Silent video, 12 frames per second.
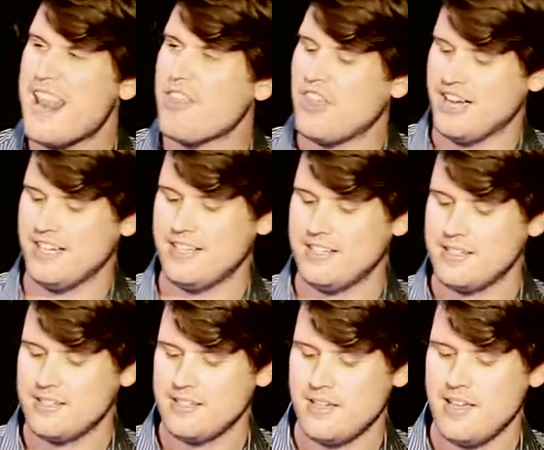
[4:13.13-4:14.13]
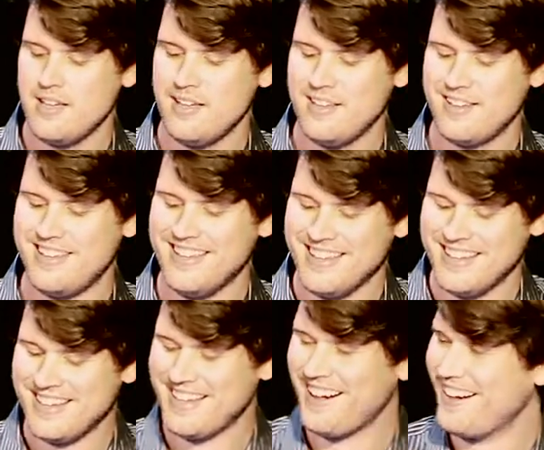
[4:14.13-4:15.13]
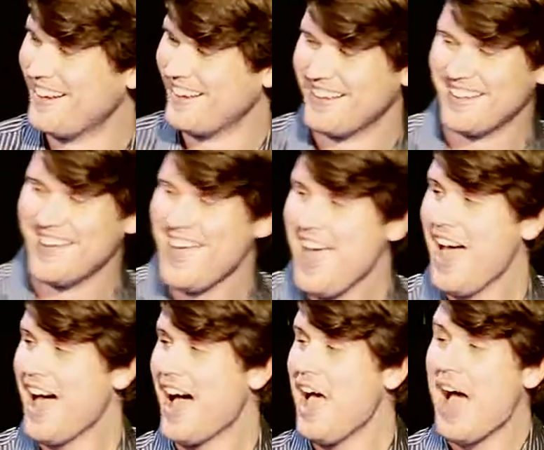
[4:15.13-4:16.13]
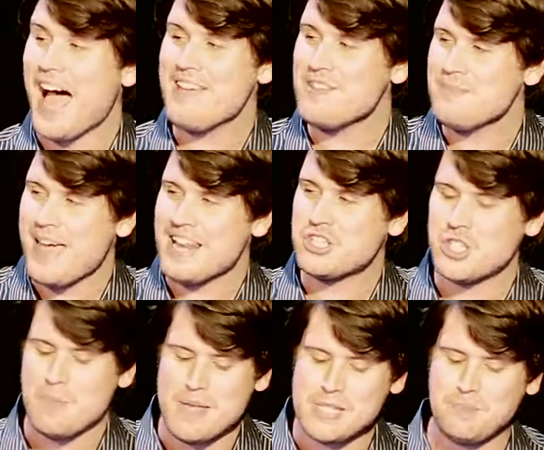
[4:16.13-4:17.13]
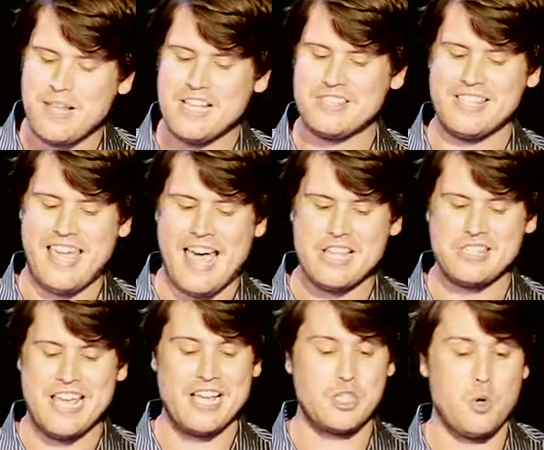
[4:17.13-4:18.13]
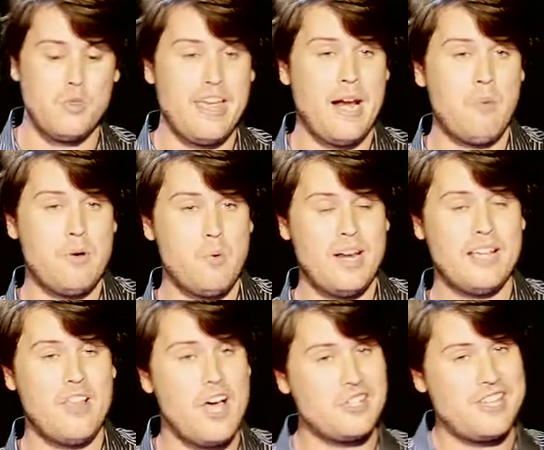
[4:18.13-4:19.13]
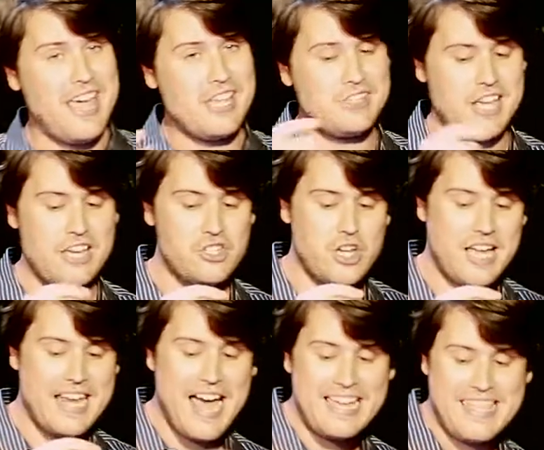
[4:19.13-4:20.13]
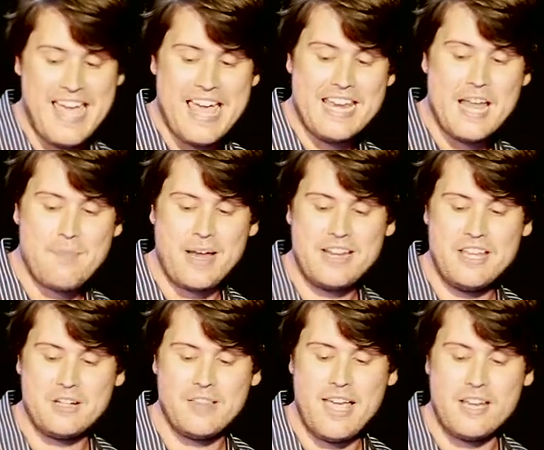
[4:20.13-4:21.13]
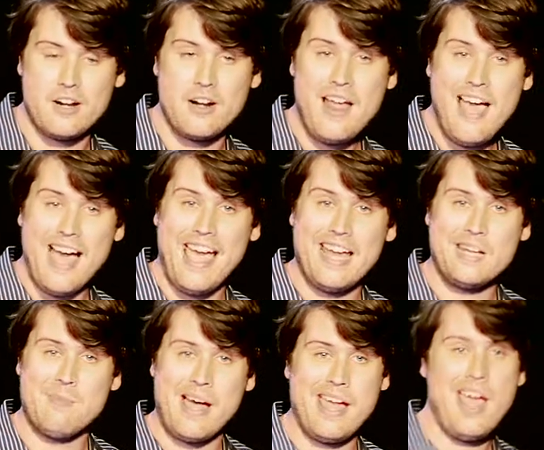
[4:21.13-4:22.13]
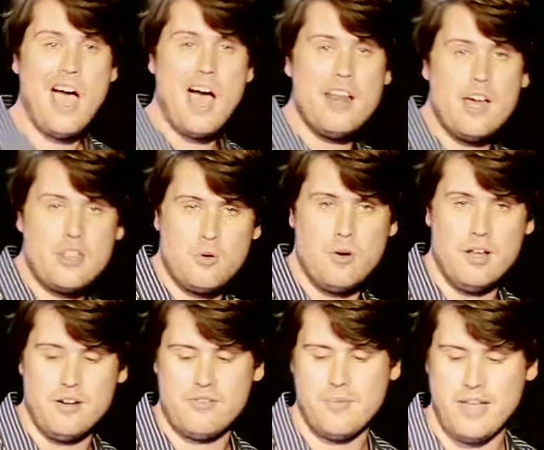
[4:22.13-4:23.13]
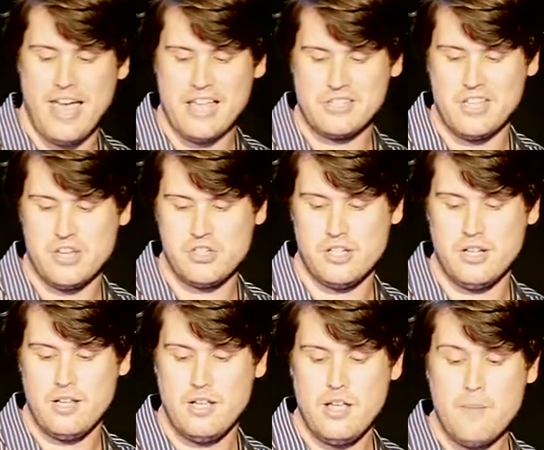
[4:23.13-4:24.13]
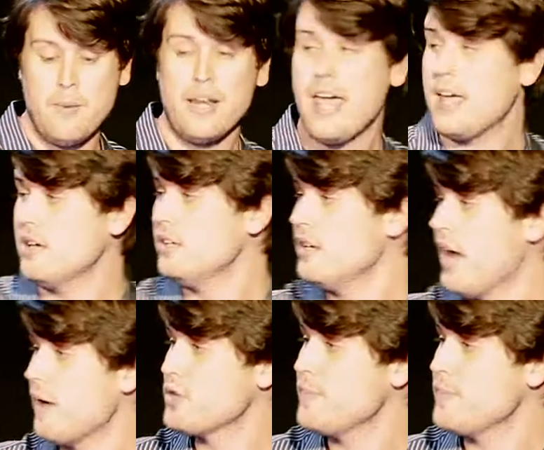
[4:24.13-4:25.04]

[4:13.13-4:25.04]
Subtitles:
nothing. I even managed to misplace the gas tank so that when I lost gas tank chicken again about a year later, I had to buy another one from the gas station. But hey, I was